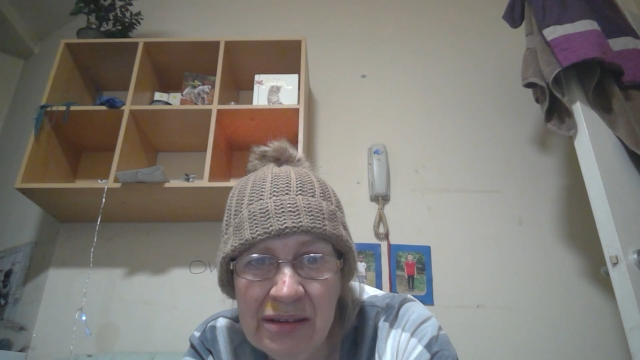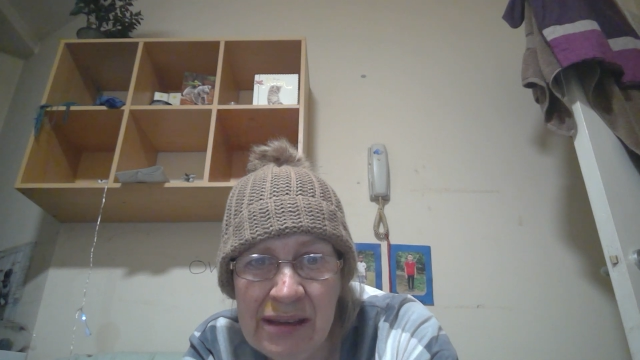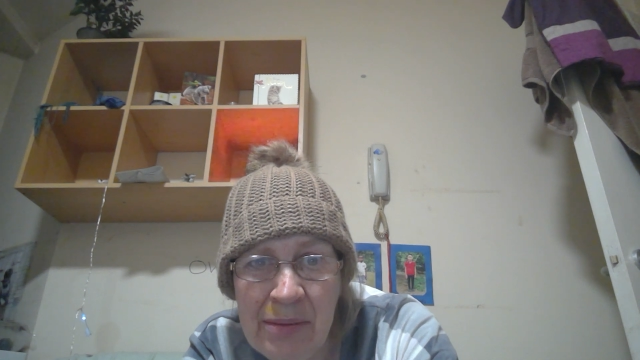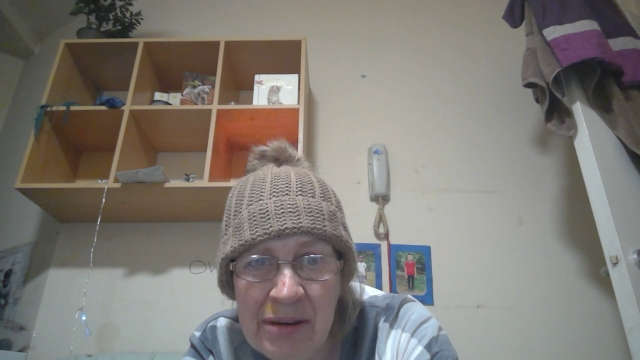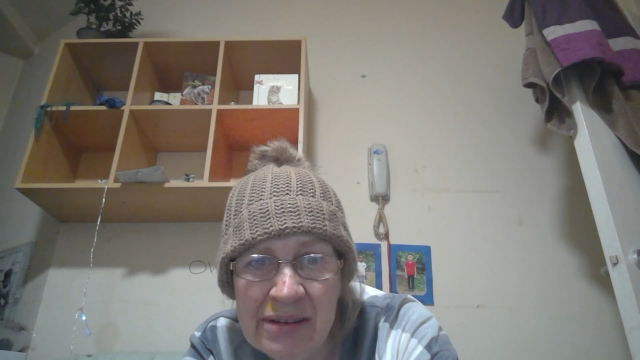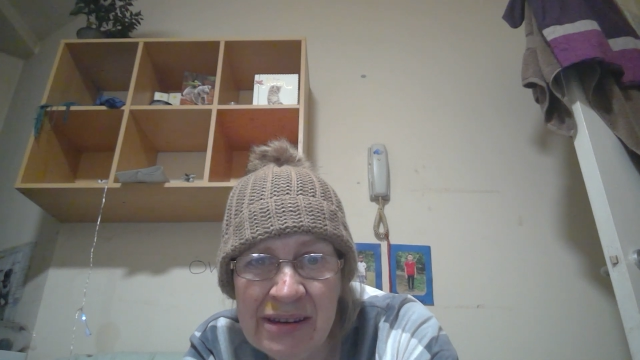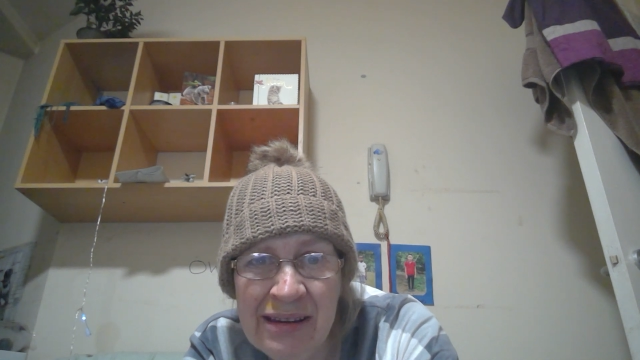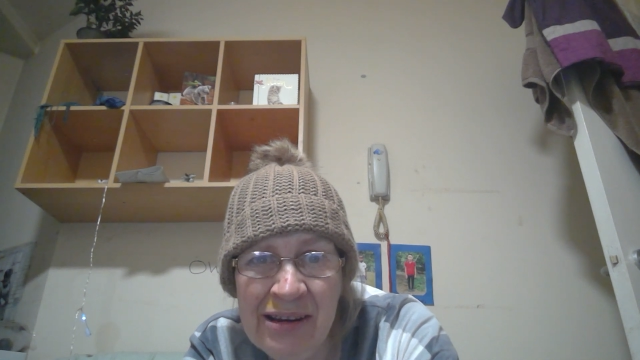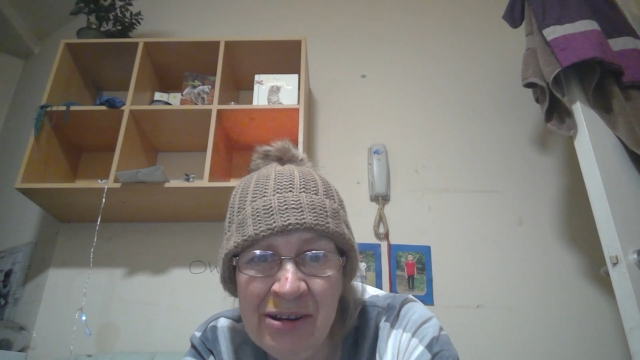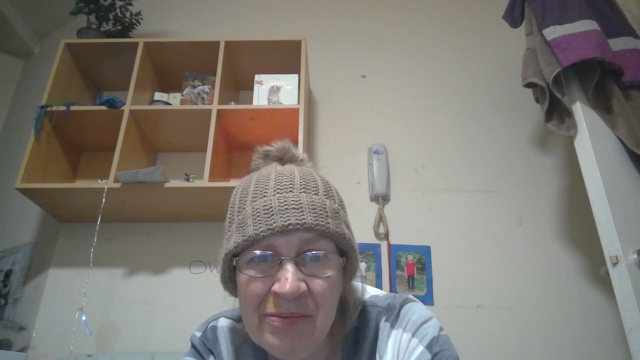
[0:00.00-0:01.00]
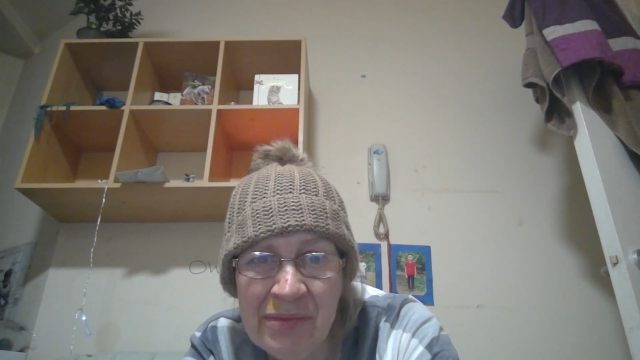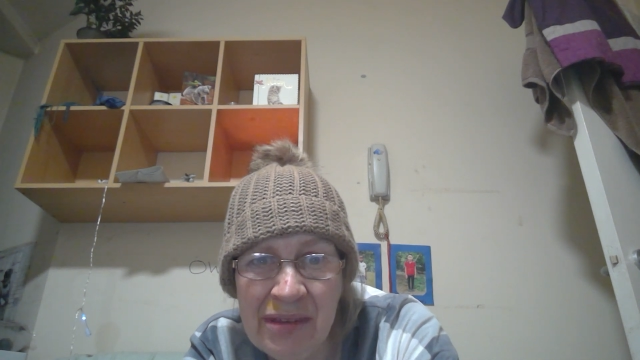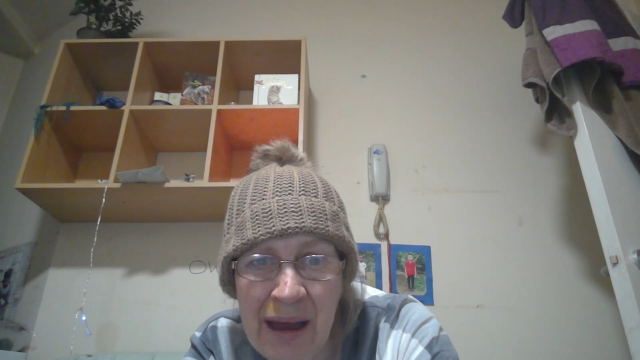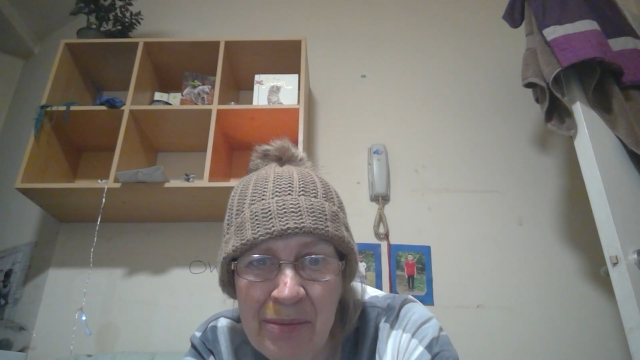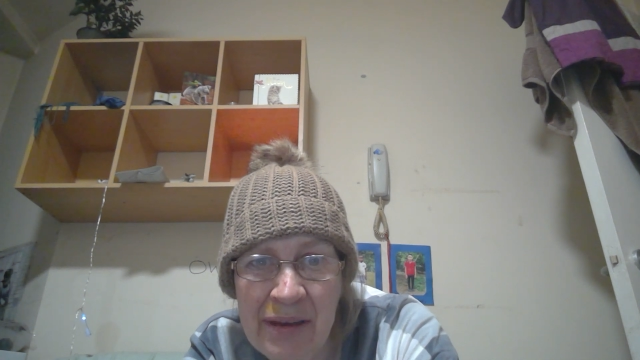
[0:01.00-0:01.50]
Shabbat Shalom.
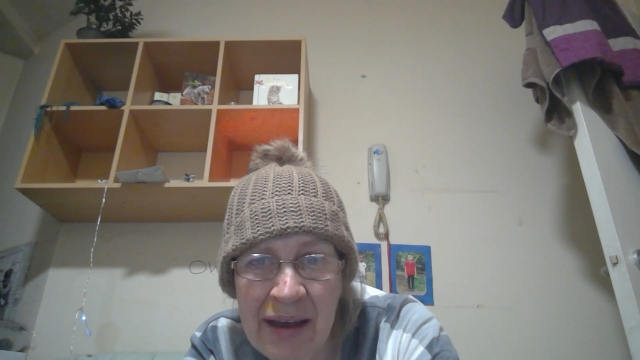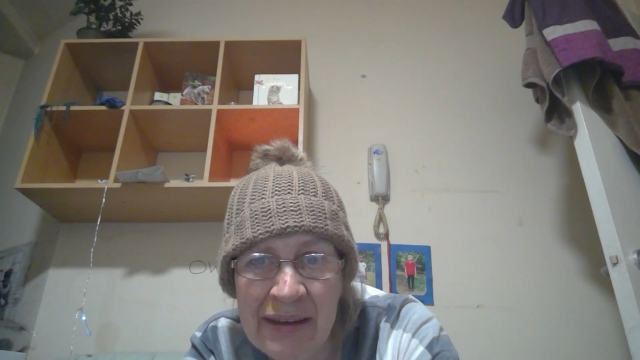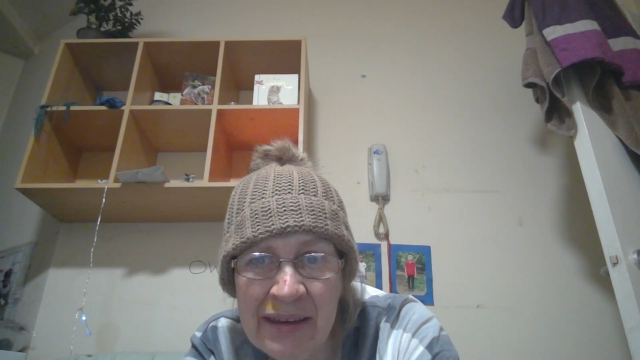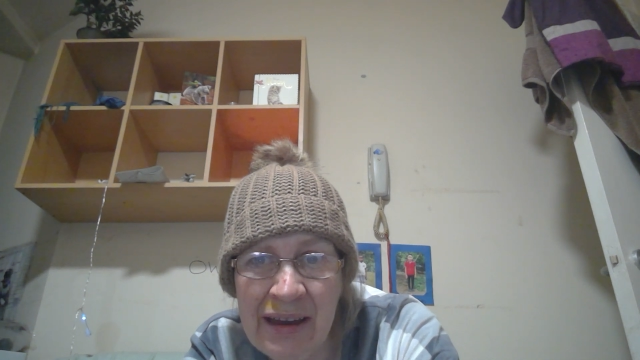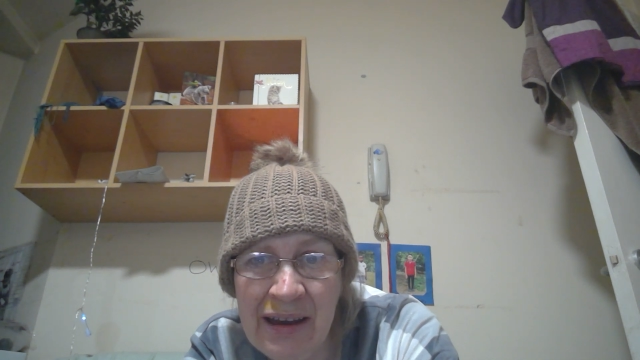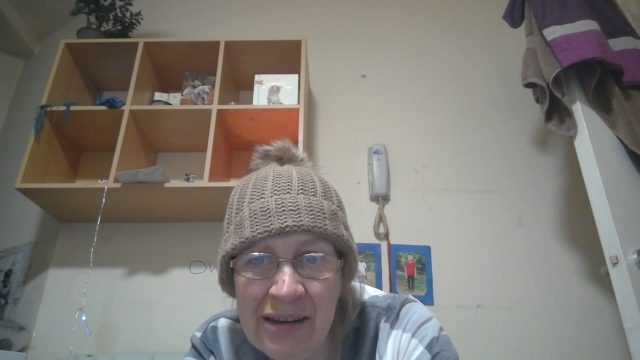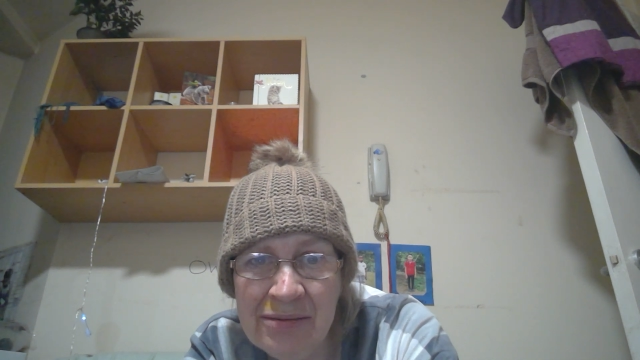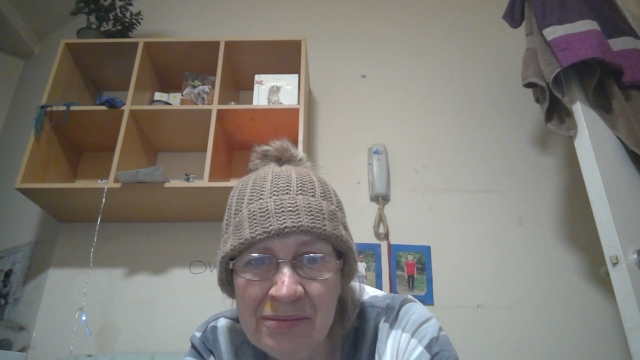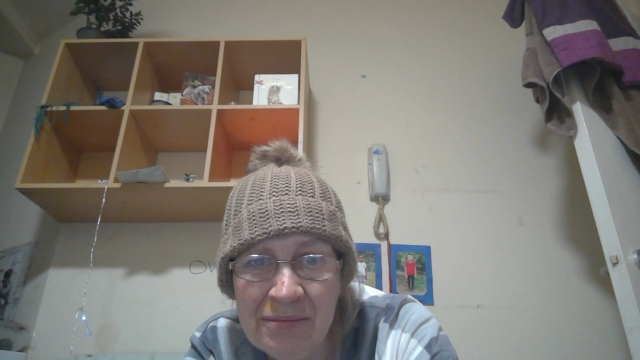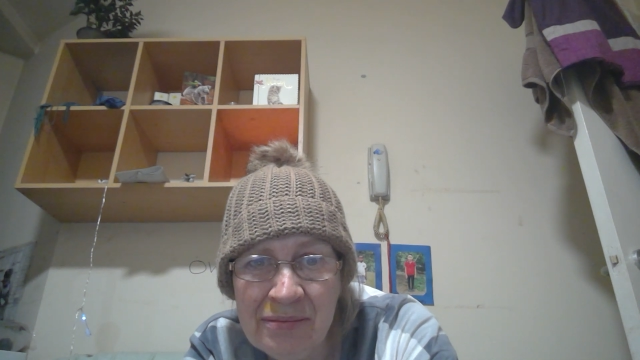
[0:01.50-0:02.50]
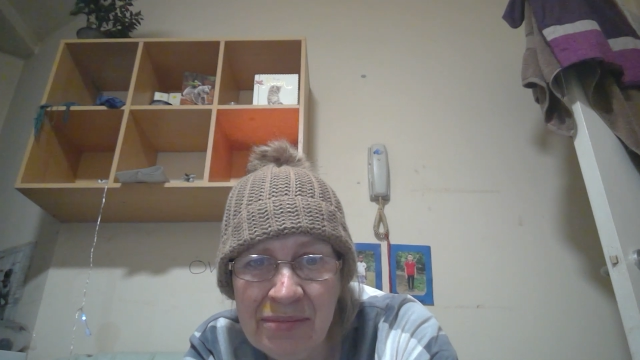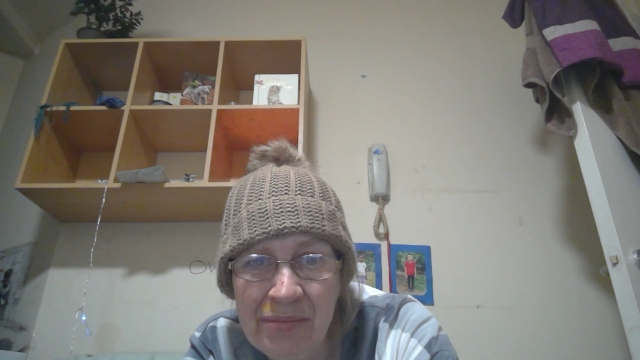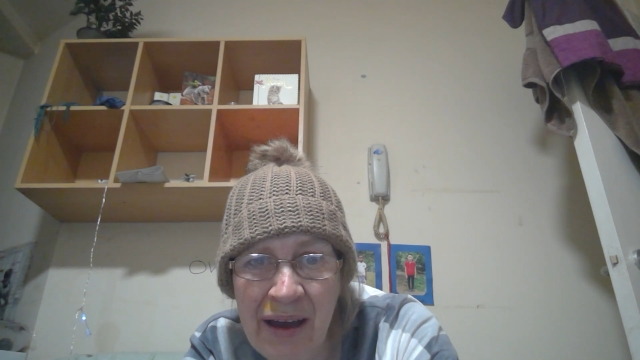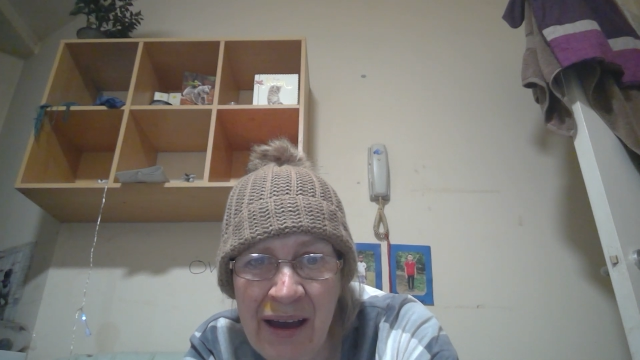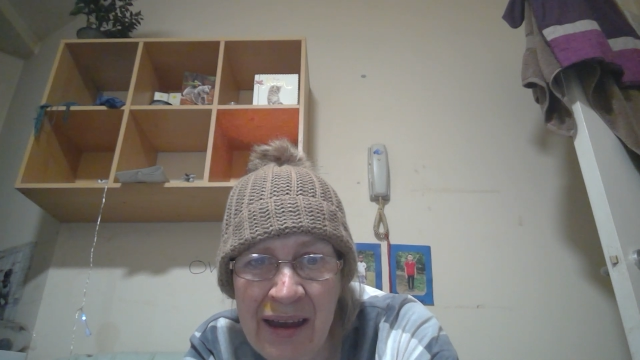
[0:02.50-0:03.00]
Happy Hanukkah.
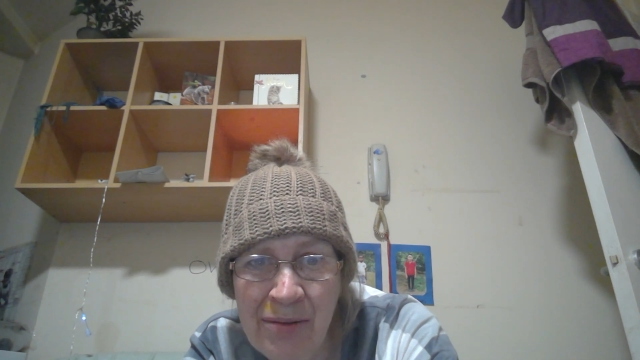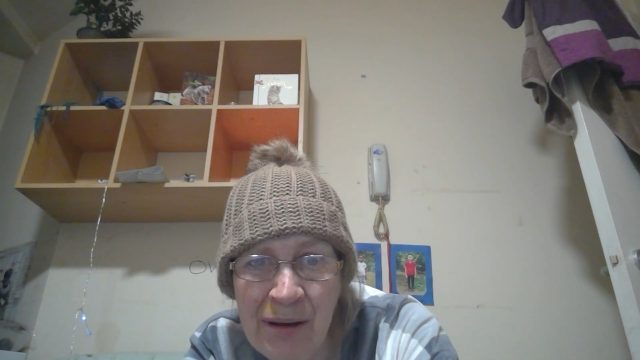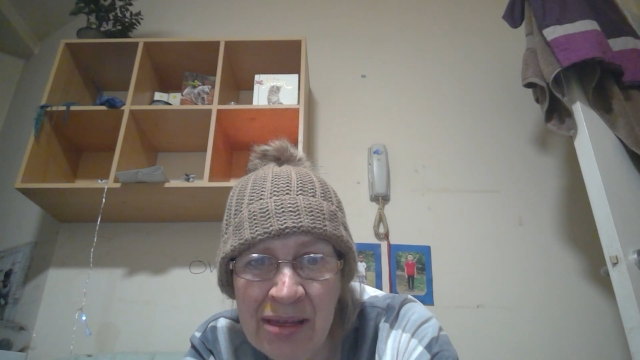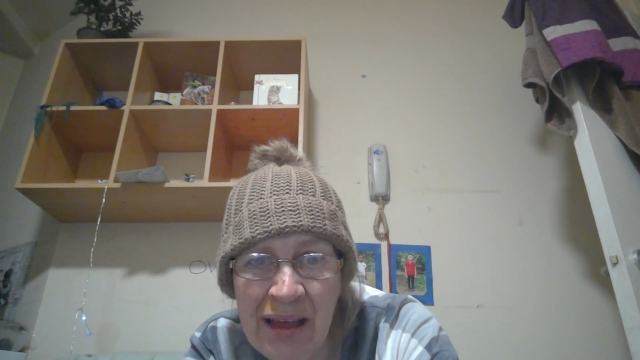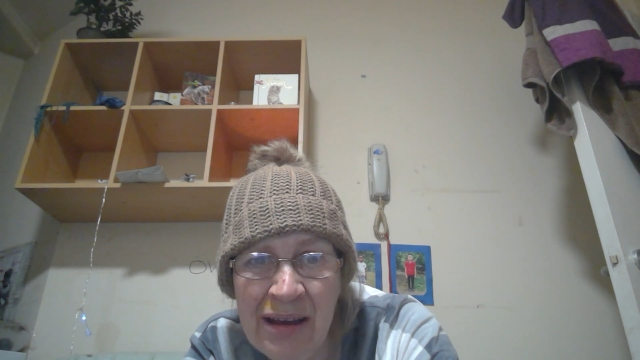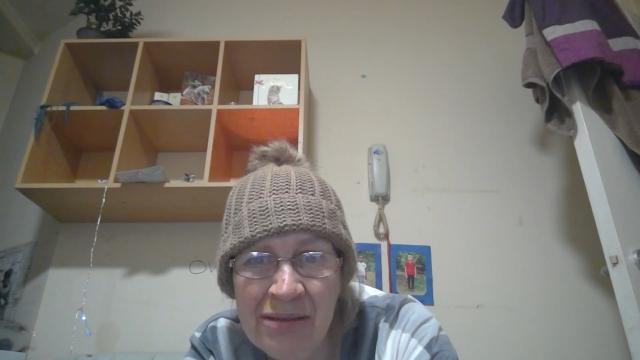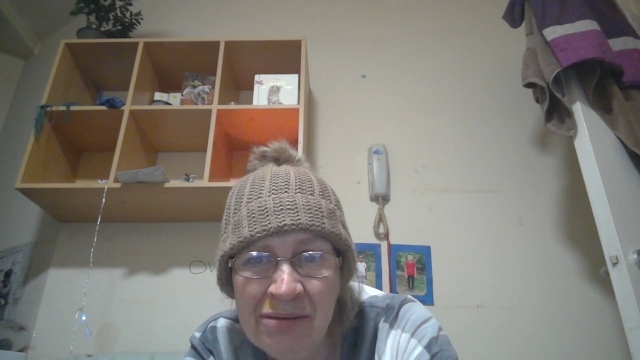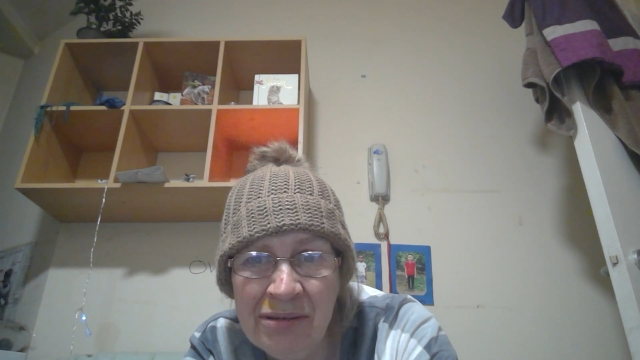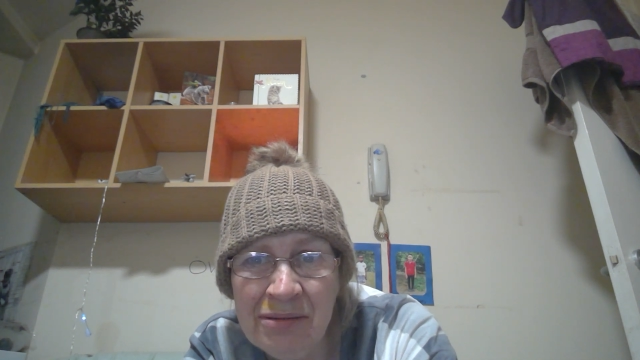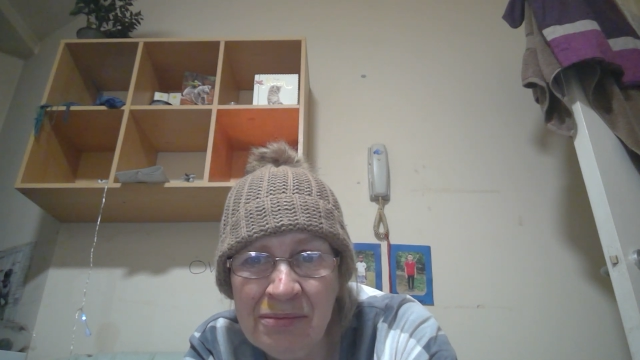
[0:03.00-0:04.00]
Bye. One love.